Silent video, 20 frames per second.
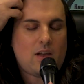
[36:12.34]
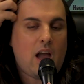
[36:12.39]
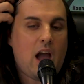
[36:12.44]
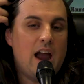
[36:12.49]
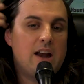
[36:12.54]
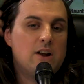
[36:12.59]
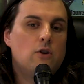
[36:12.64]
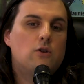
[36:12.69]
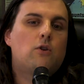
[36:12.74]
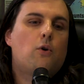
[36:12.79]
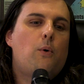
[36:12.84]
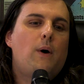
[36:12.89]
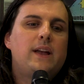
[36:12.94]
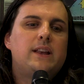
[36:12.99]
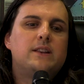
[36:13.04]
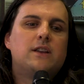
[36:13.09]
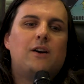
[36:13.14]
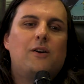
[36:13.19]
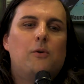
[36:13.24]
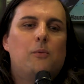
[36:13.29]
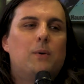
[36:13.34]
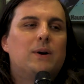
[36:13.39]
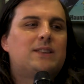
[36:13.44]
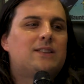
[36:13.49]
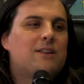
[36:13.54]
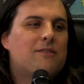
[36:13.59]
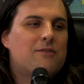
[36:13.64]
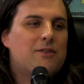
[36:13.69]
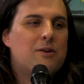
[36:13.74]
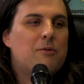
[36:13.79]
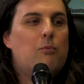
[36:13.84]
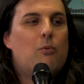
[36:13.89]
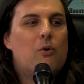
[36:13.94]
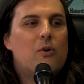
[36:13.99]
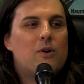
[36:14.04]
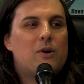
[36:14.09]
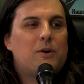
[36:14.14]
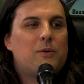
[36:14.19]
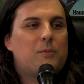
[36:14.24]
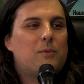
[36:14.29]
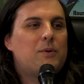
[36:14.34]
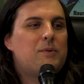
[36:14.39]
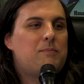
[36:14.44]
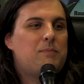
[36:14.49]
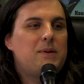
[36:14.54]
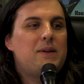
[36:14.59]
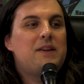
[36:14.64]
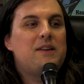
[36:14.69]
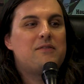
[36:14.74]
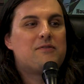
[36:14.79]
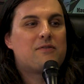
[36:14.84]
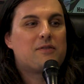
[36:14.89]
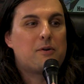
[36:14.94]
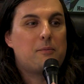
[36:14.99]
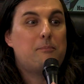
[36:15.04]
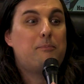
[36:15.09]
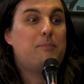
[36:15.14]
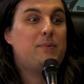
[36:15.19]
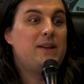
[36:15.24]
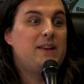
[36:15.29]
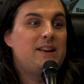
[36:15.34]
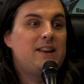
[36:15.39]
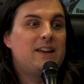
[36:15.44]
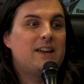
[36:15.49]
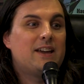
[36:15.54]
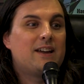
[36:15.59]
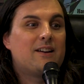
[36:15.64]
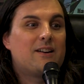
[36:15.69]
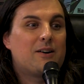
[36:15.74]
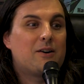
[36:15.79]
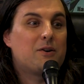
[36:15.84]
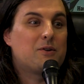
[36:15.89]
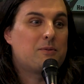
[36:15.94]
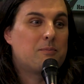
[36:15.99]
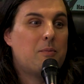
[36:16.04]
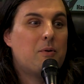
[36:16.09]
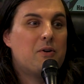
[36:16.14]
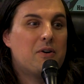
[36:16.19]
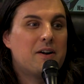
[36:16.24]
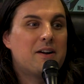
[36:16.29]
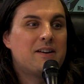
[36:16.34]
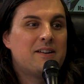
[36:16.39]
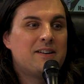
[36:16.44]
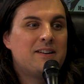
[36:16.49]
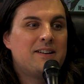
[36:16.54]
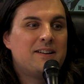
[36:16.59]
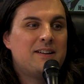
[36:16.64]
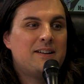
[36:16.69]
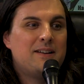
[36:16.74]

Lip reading: I don't quite know what the reward would be for beating Earthborn.